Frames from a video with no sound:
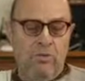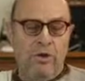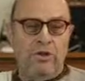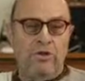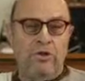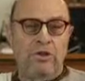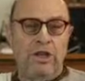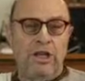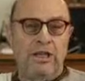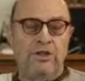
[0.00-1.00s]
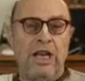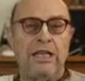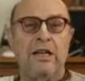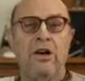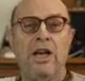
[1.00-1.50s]
we should
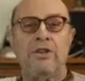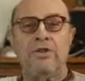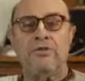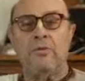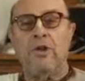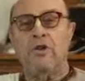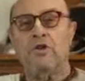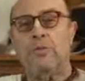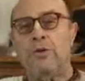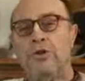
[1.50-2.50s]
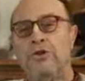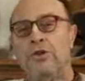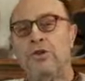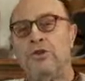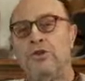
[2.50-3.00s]
take guidance from those
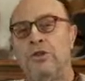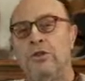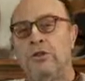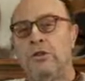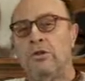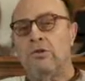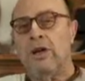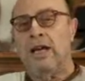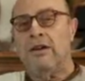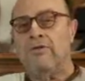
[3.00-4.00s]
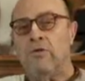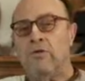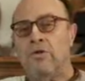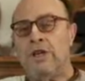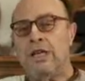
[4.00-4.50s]
persons who have
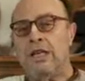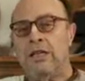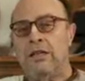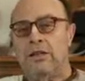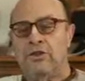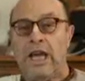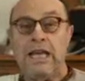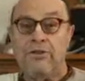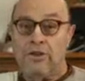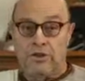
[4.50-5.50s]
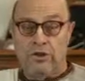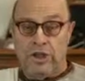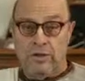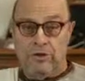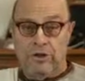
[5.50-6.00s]
already taken the
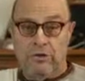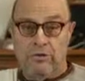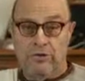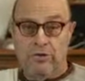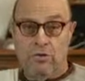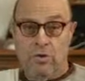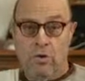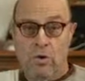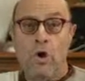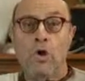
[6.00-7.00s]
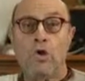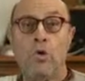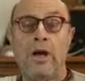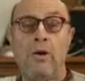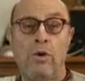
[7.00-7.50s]
journey themselves, or
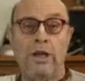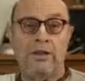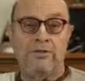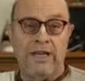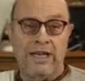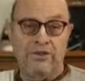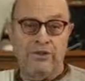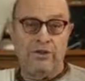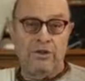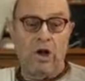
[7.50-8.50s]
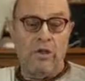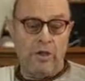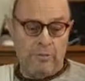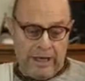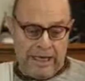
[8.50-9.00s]
who are well advanced
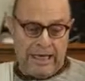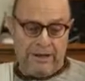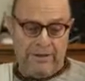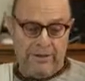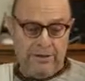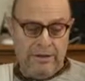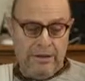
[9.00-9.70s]
on the path.